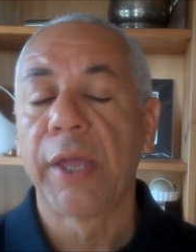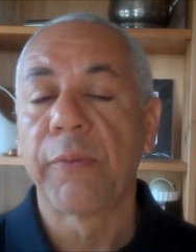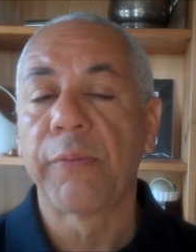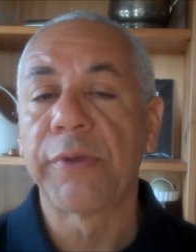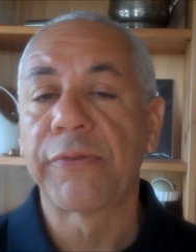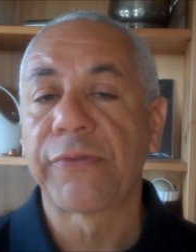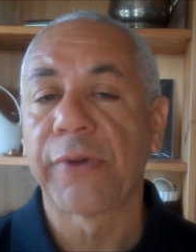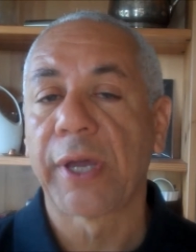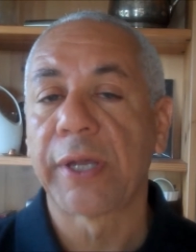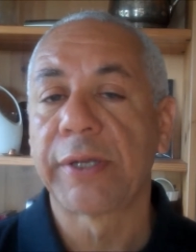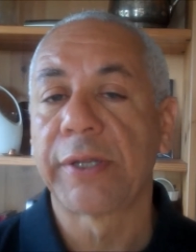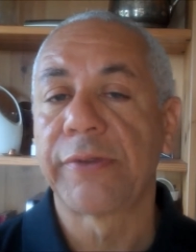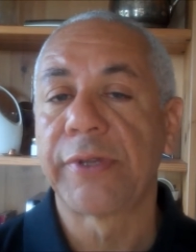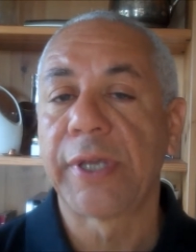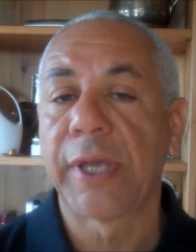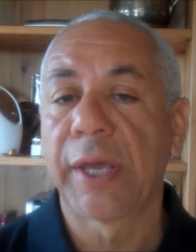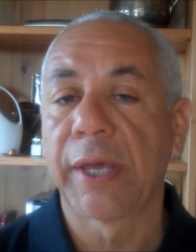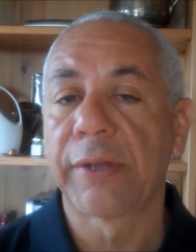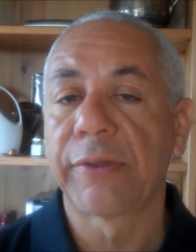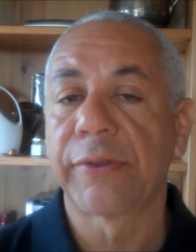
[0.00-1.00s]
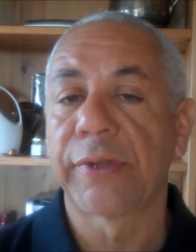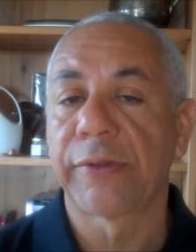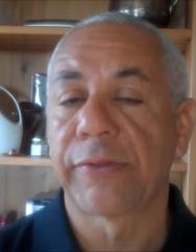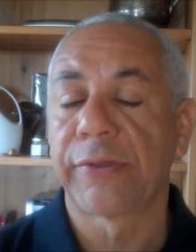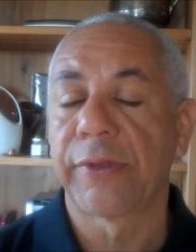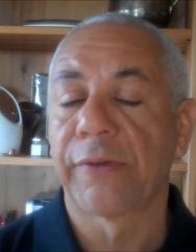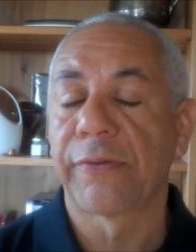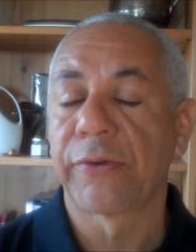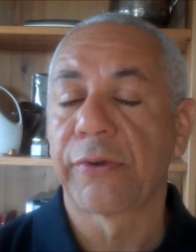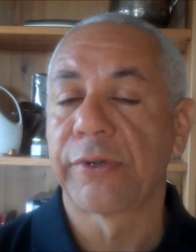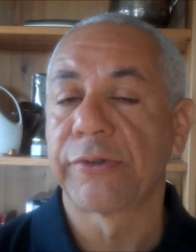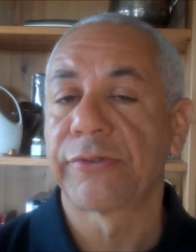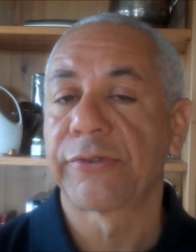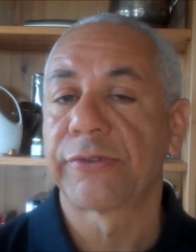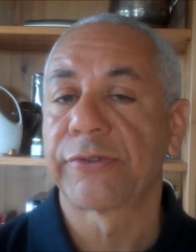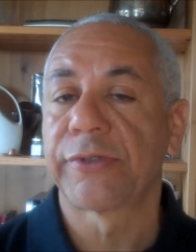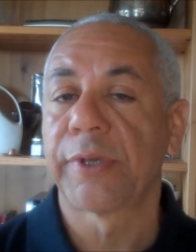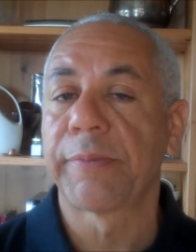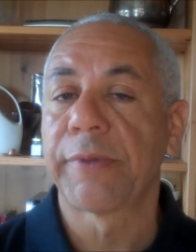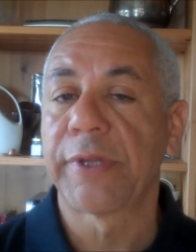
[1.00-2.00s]
We find in the end that, of course,
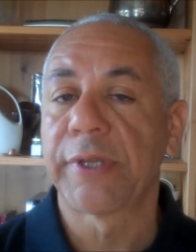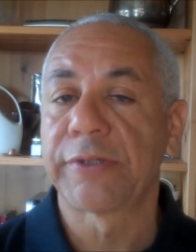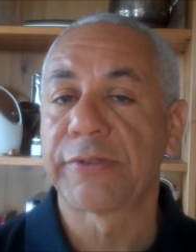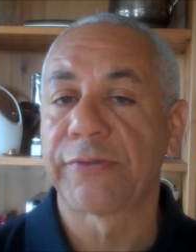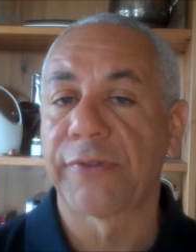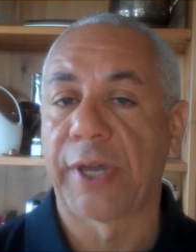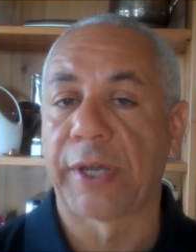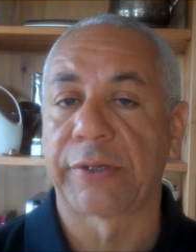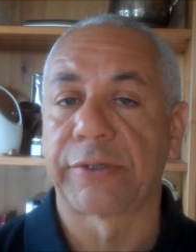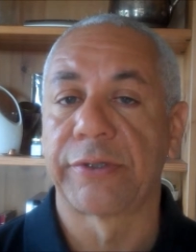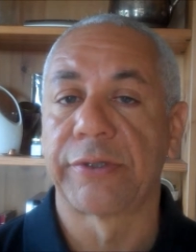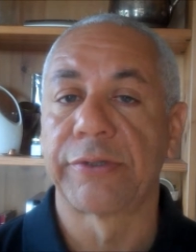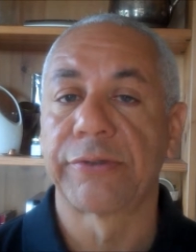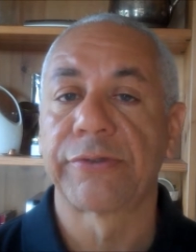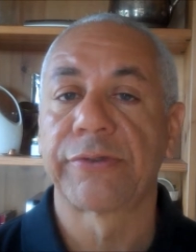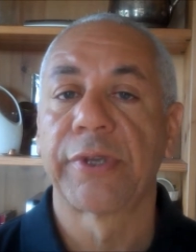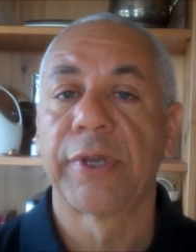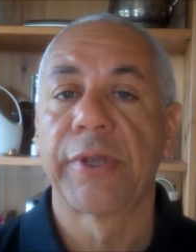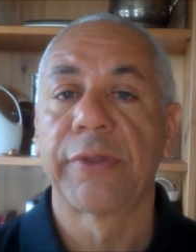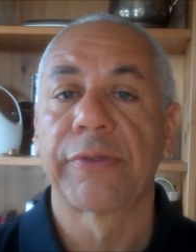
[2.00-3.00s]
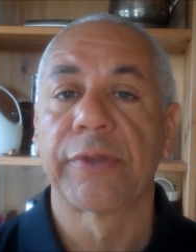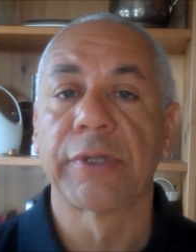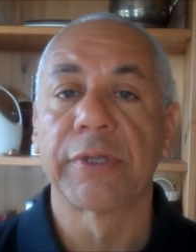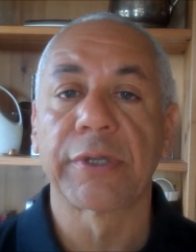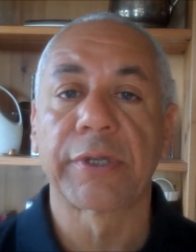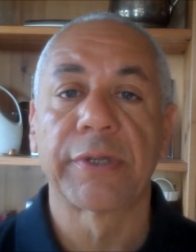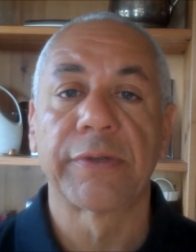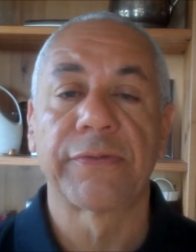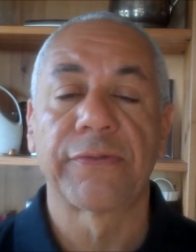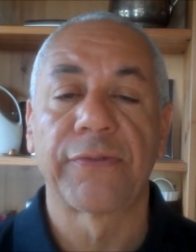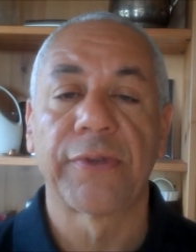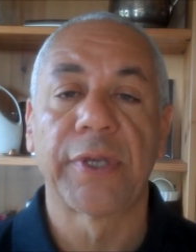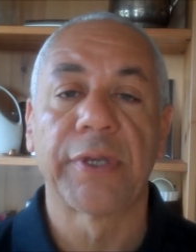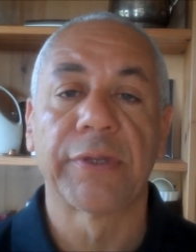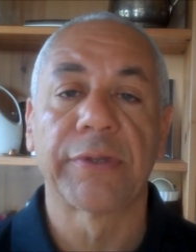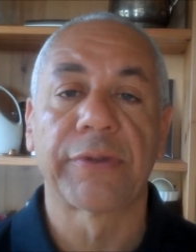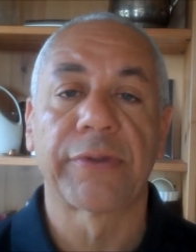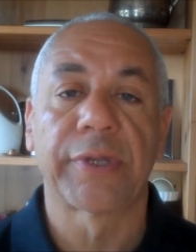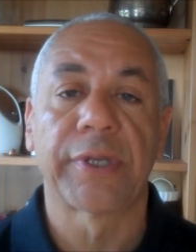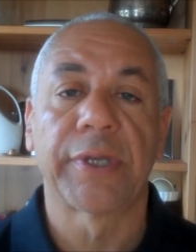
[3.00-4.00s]
some of these factors, the look and
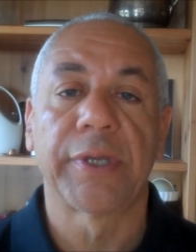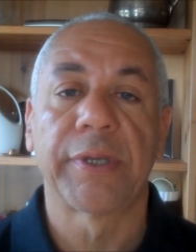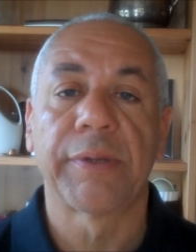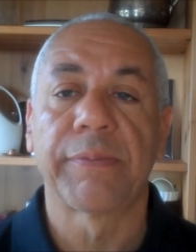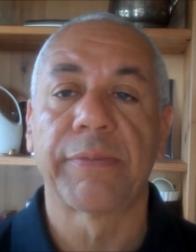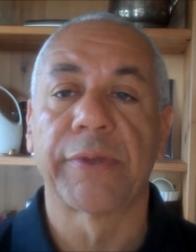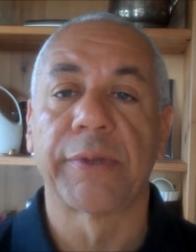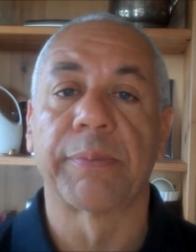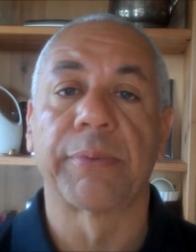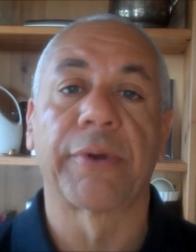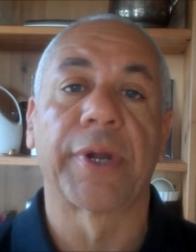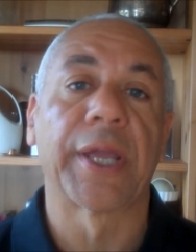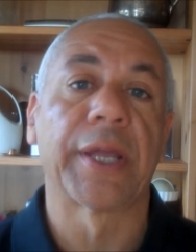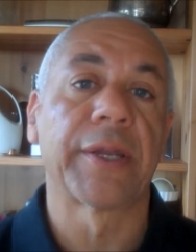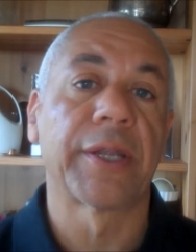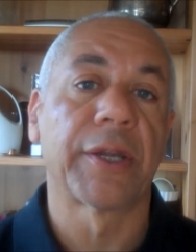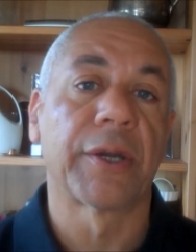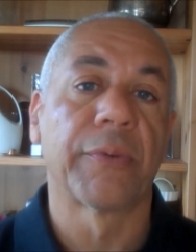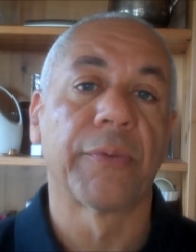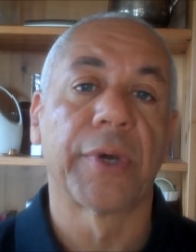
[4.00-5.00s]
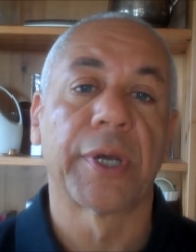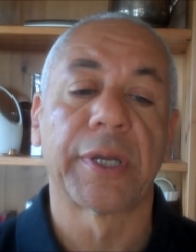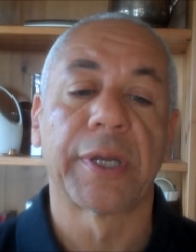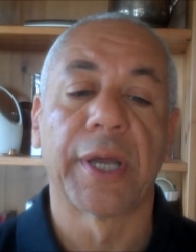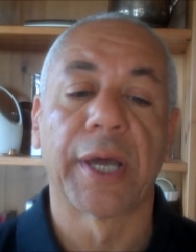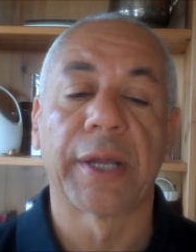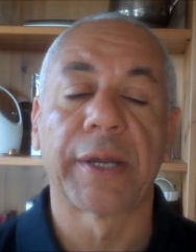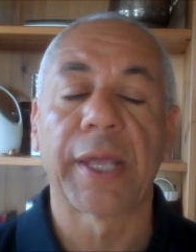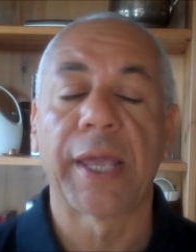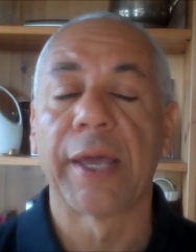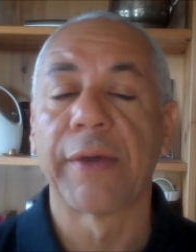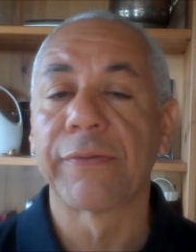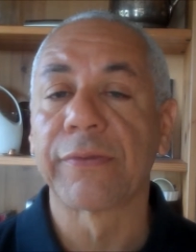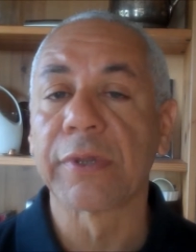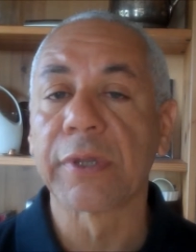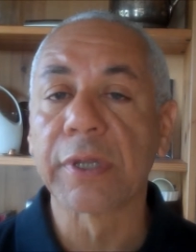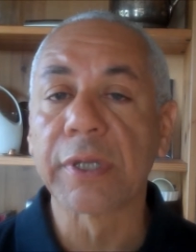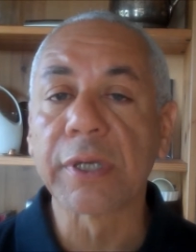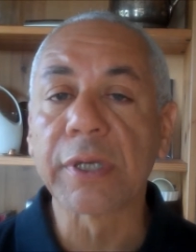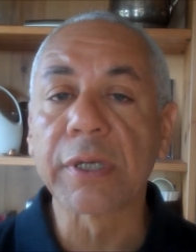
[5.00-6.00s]
feel, the the branding or whatnot, have
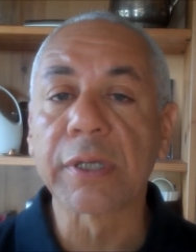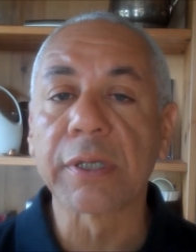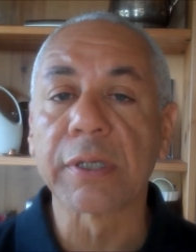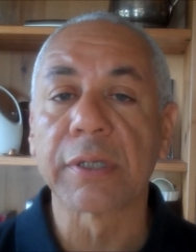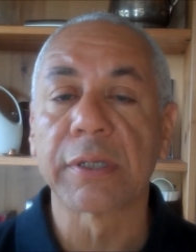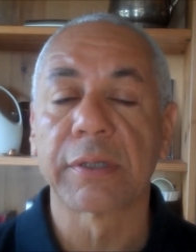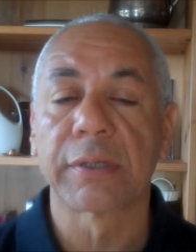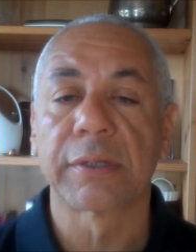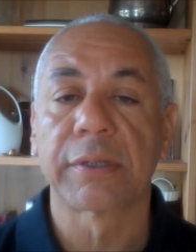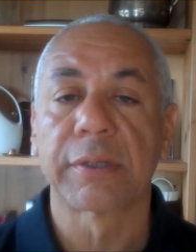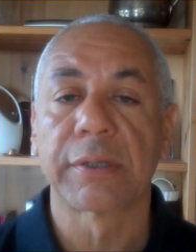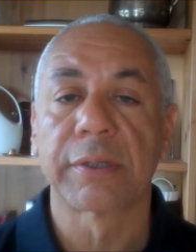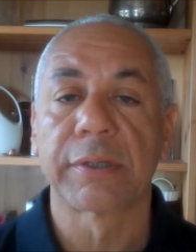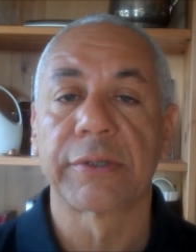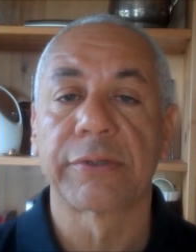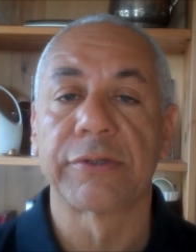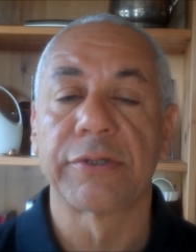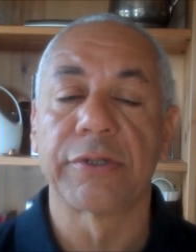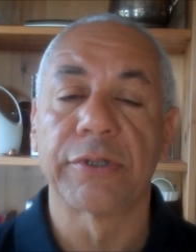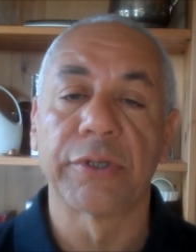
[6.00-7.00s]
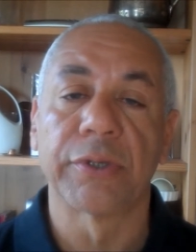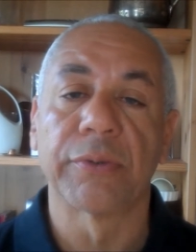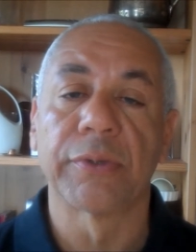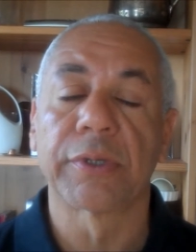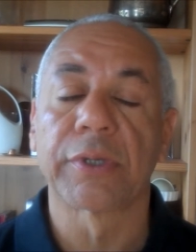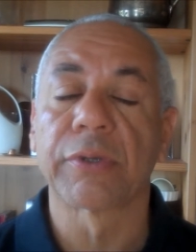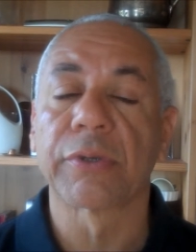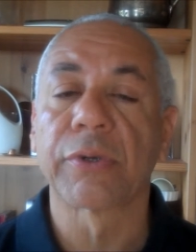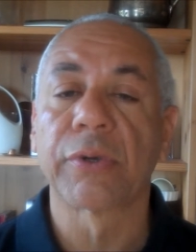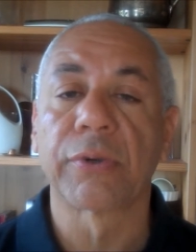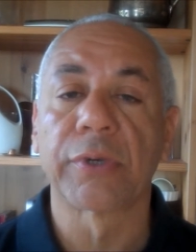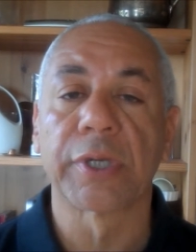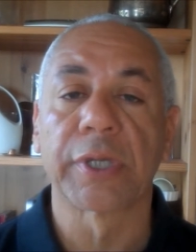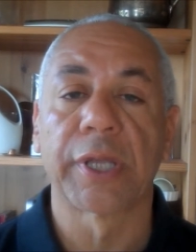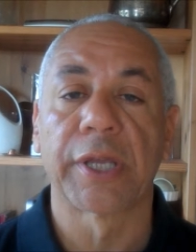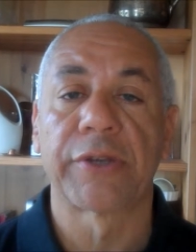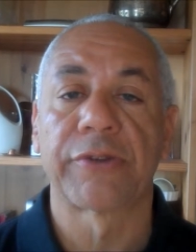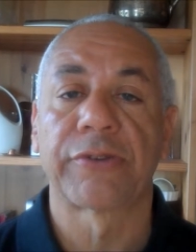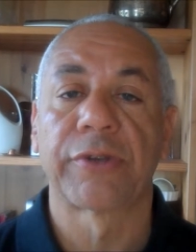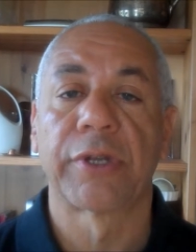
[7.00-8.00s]
little to do a little
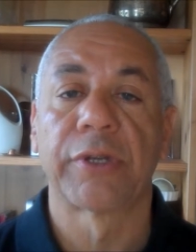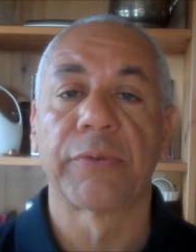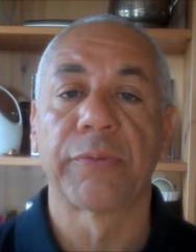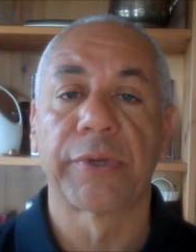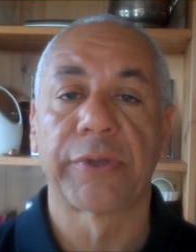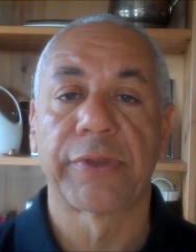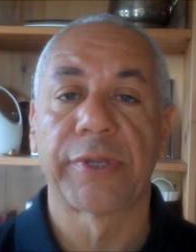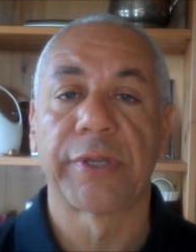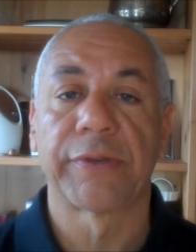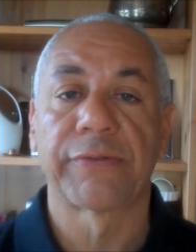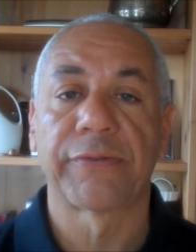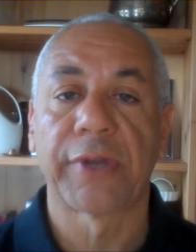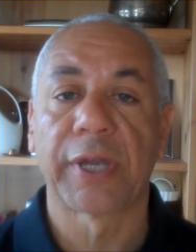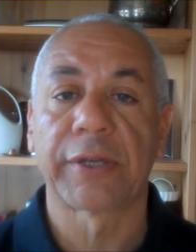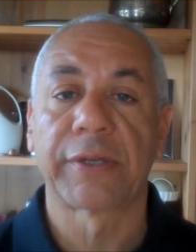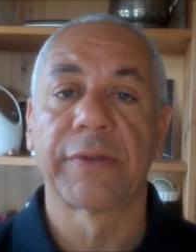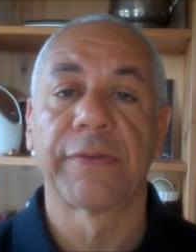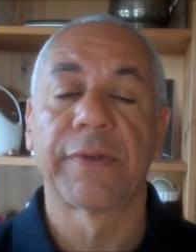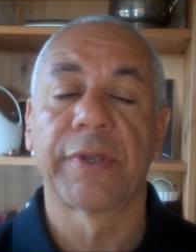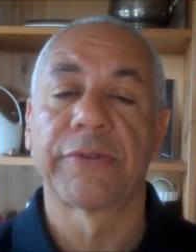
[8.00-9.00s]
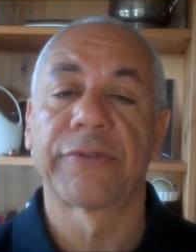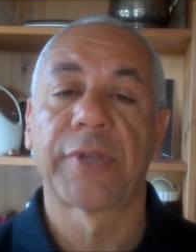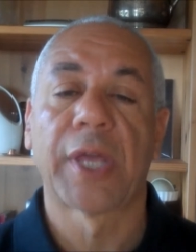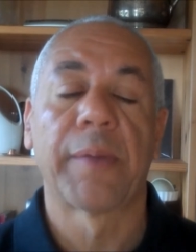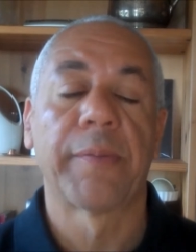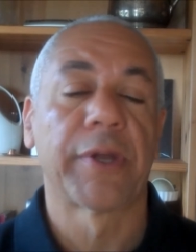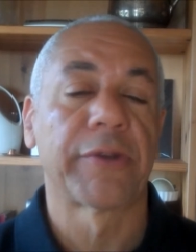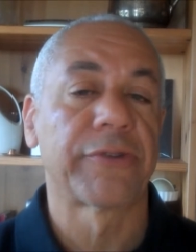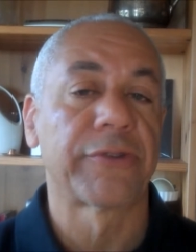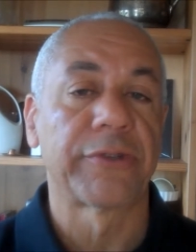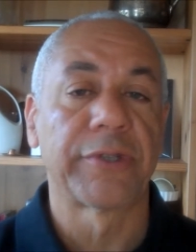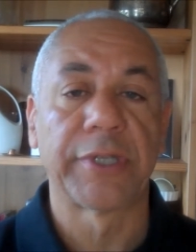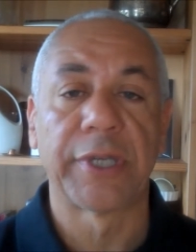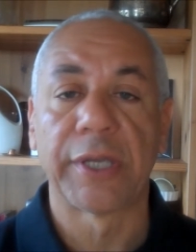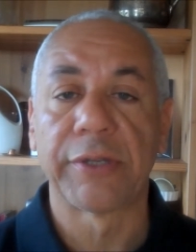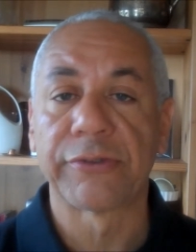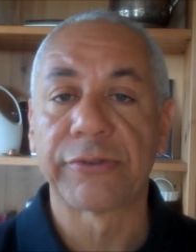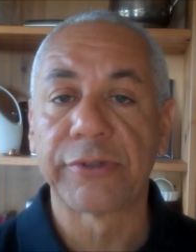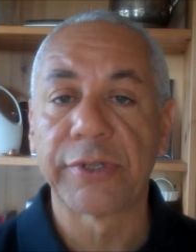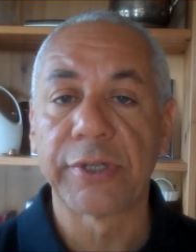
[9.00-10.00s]
correlation with the effectiveness, how much
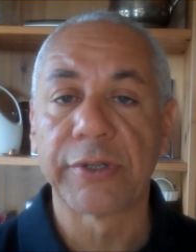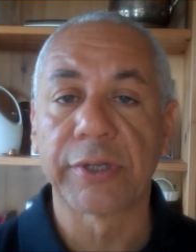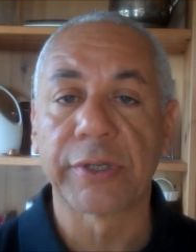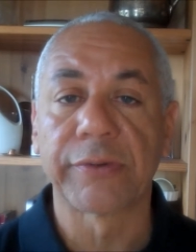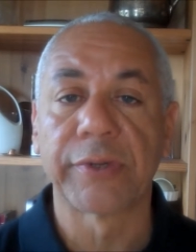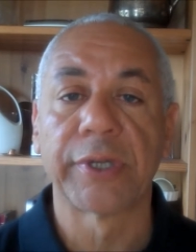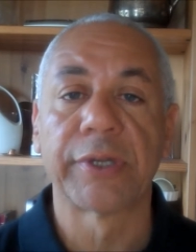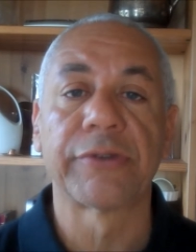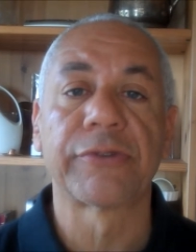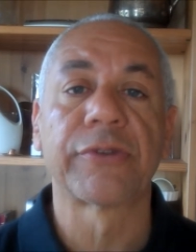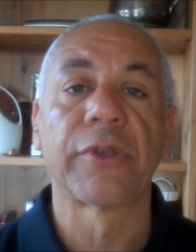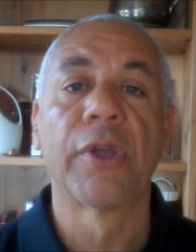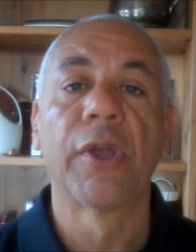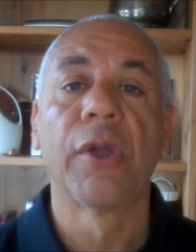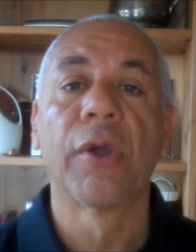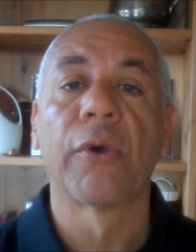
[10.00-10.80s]
THC there is,